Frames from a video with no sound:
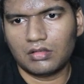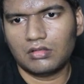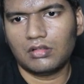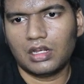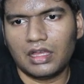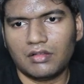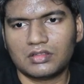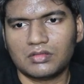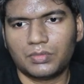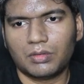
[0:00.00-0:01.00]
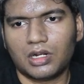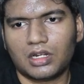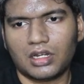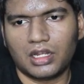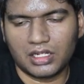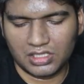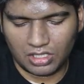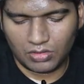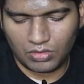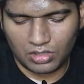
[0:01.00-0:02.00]
We'll have a simple button like
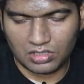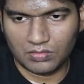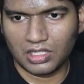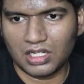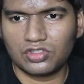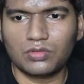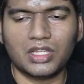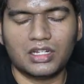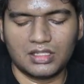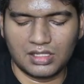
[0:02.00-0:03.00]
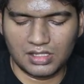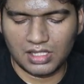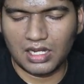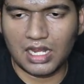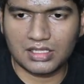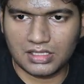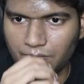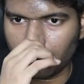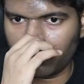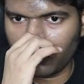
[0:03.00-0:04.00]
checkout or something. Assume that this is the last
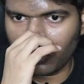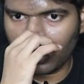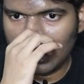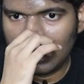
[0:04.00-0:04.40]
step of your